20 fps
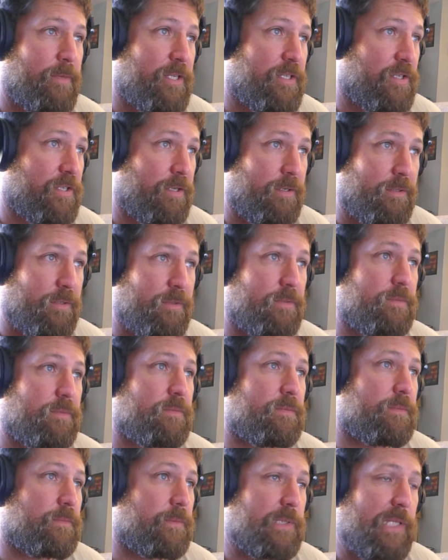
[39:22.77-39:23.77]
So
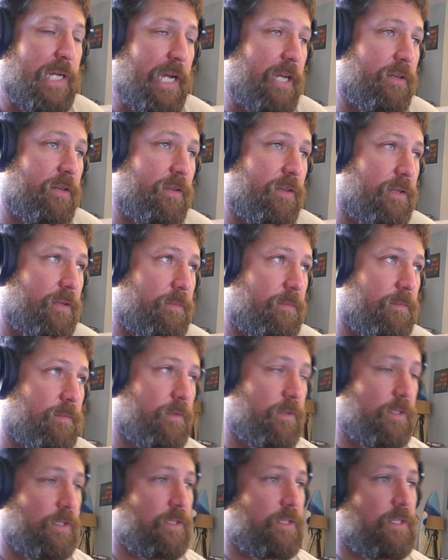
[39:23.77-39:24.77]
I had to.
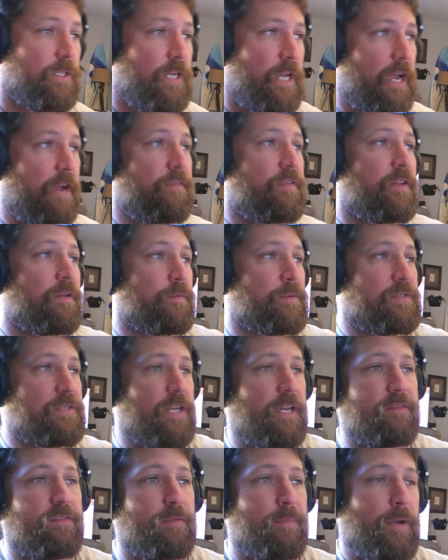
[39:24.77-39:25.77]
Everything was
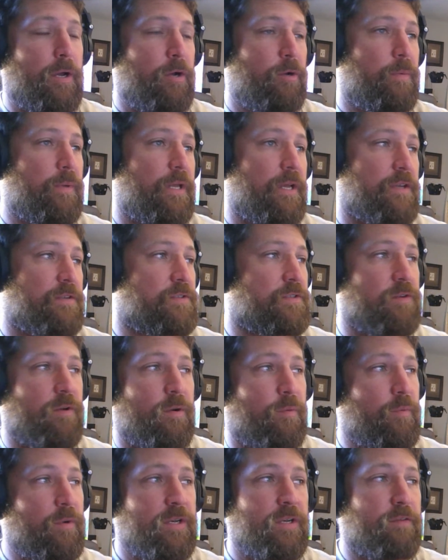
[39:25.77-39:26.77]
saved in my OBS, so it
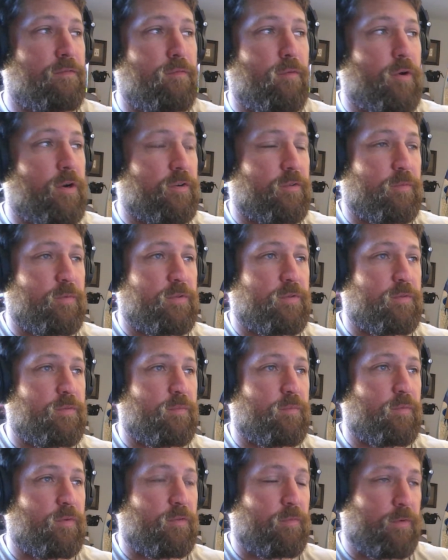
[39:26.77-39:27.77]
wouldn't have worked with
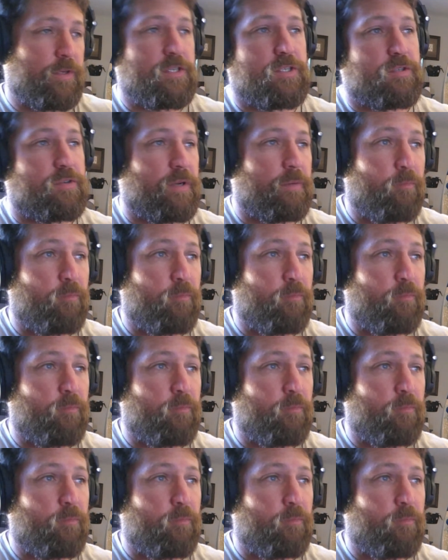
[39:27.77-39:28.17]
Restream.